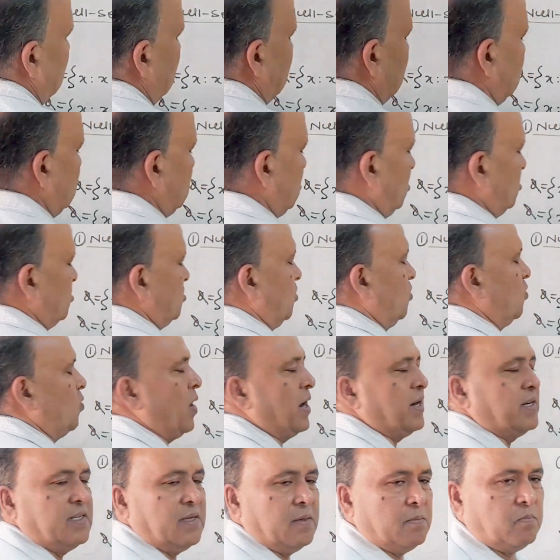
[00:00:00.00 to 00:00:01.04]
It is also
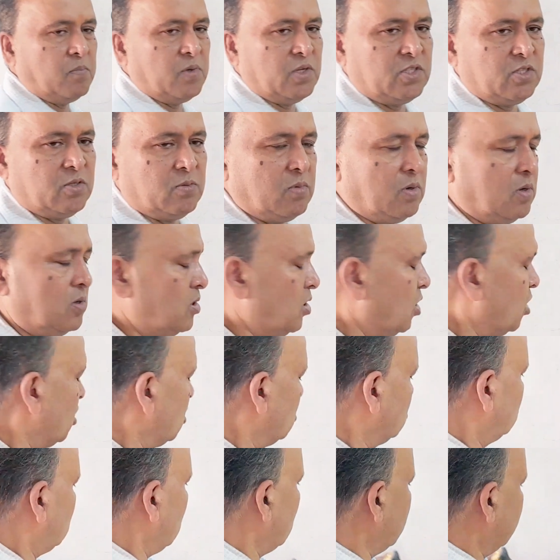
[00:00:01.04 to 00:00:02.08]
quite impossible.
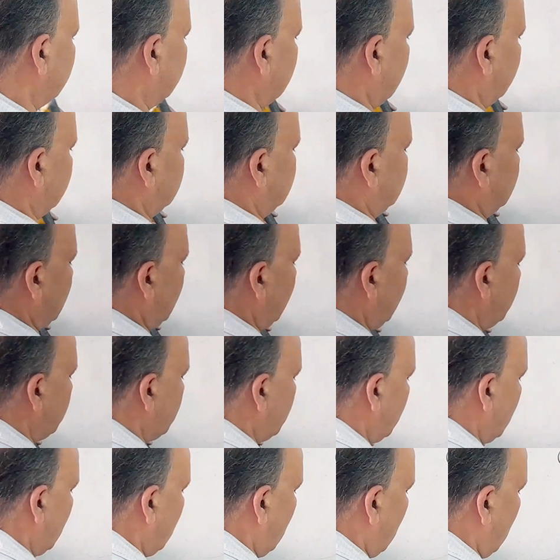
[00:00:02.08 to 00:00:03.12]
So you can say
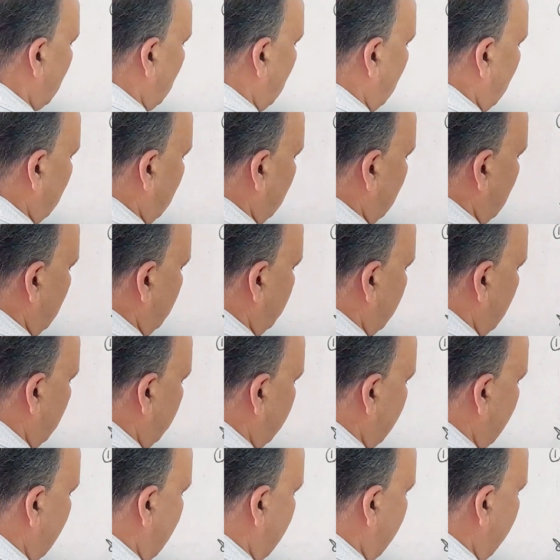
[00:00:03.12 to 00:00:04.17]
order of
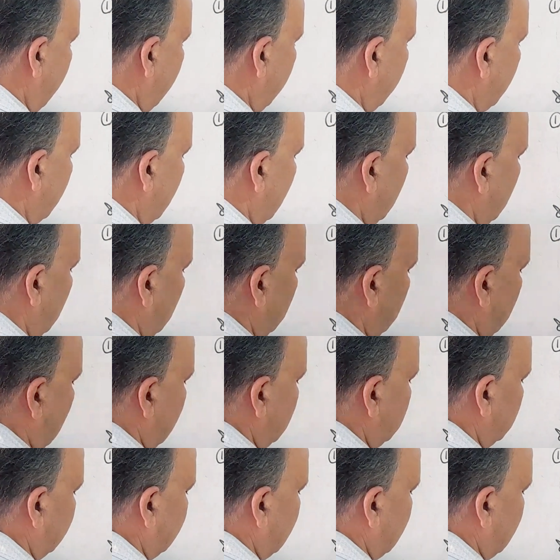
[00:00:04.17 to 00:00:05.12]
phi, by you